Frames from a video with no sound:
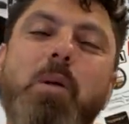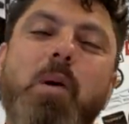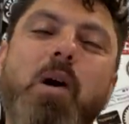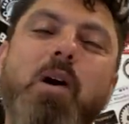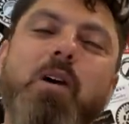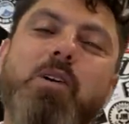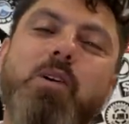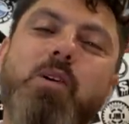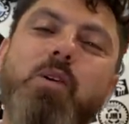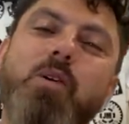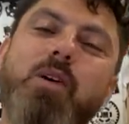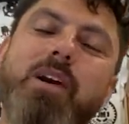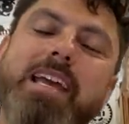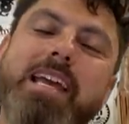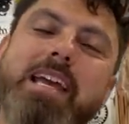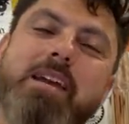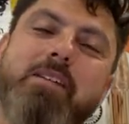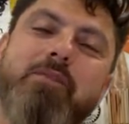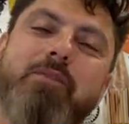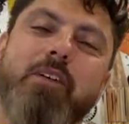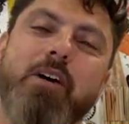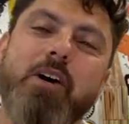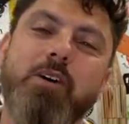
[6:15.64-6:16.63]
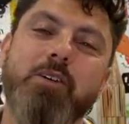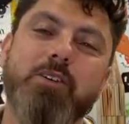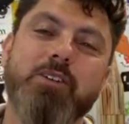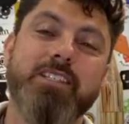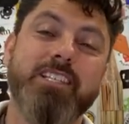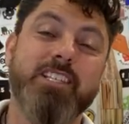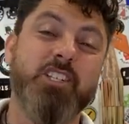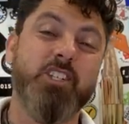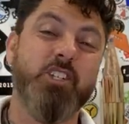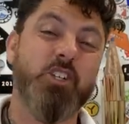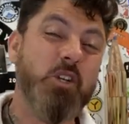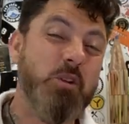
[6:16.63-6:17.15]
while you're here, folks.
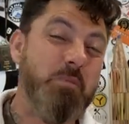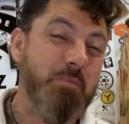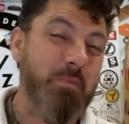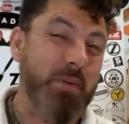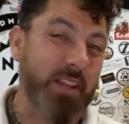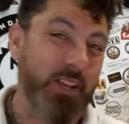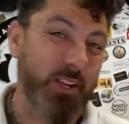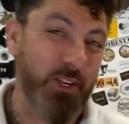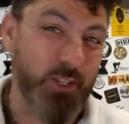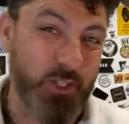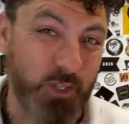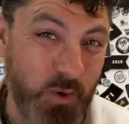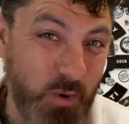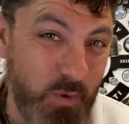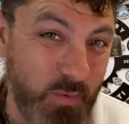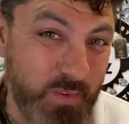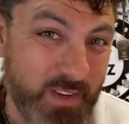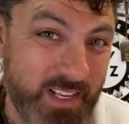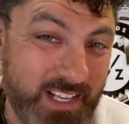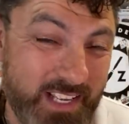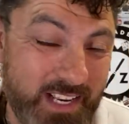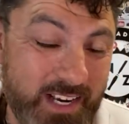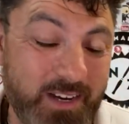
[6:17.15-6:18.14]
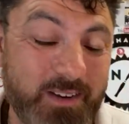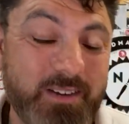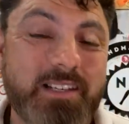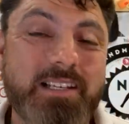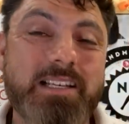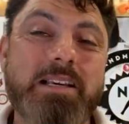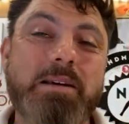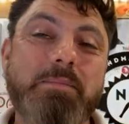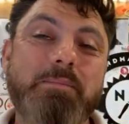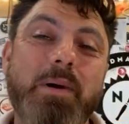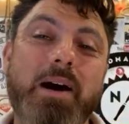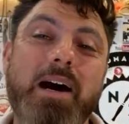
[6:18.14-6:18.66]
This should be a short video
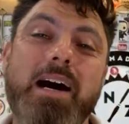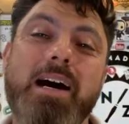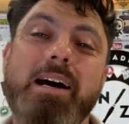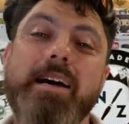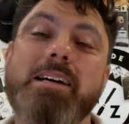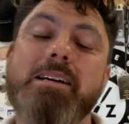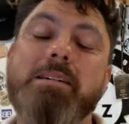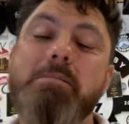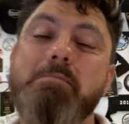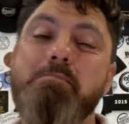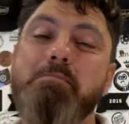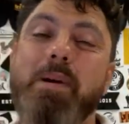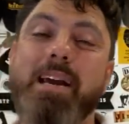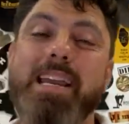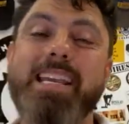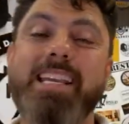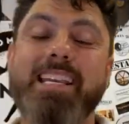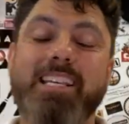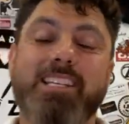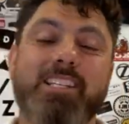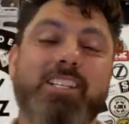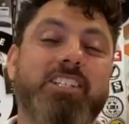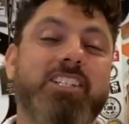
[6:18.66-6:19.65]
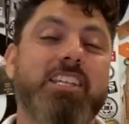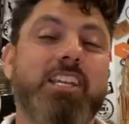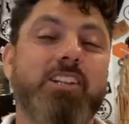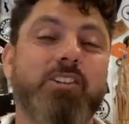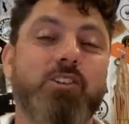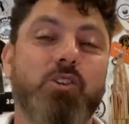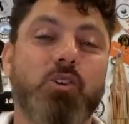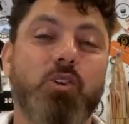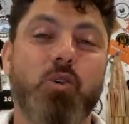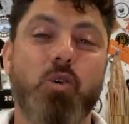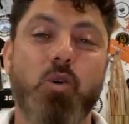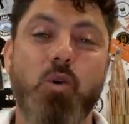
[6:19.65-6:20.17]
but Maker
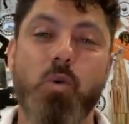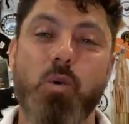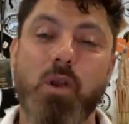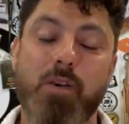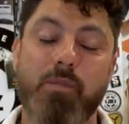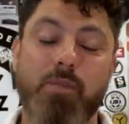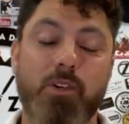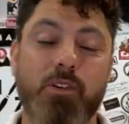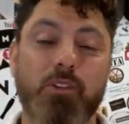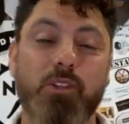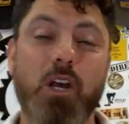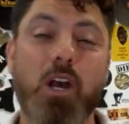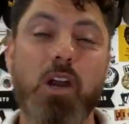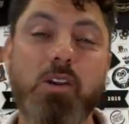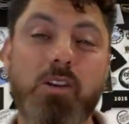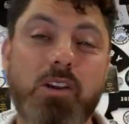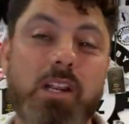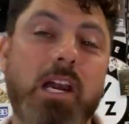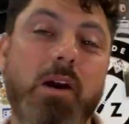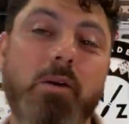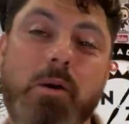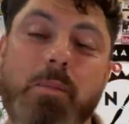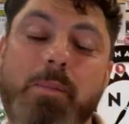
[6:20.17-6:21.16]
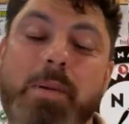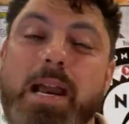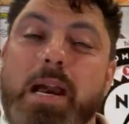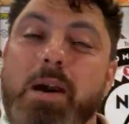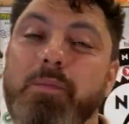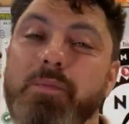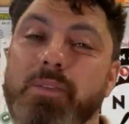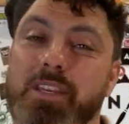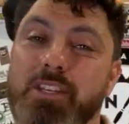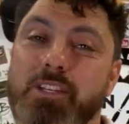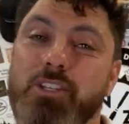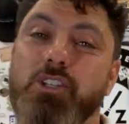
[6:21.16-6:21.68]
Central, if you don't know
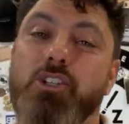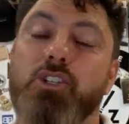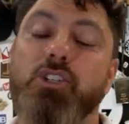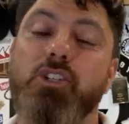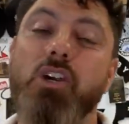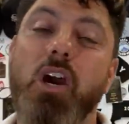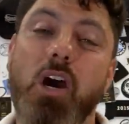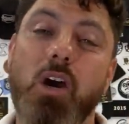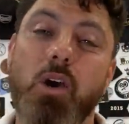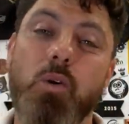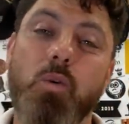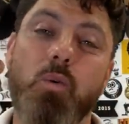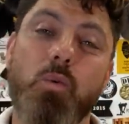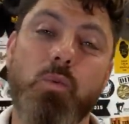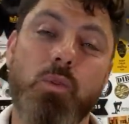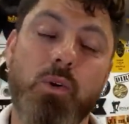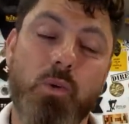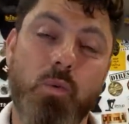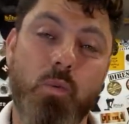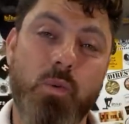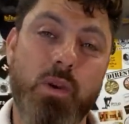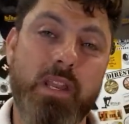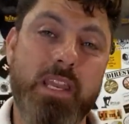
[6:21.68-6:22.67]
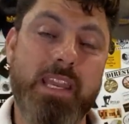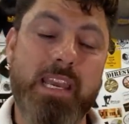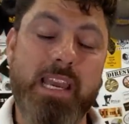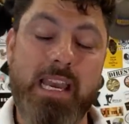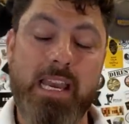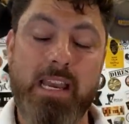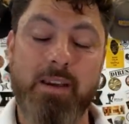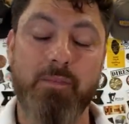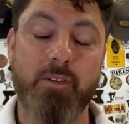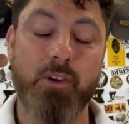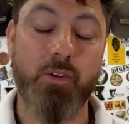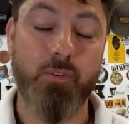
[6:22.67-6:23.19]
about this show that we
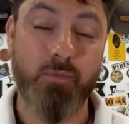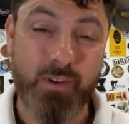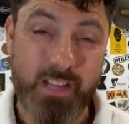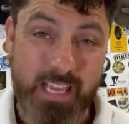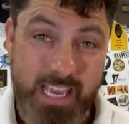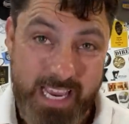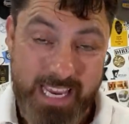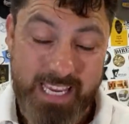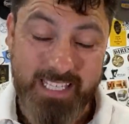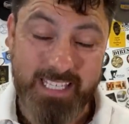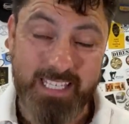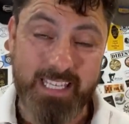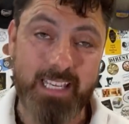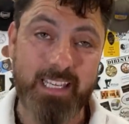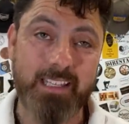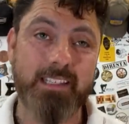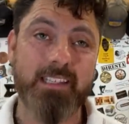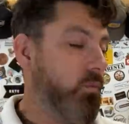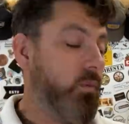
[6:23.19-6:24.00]
have created,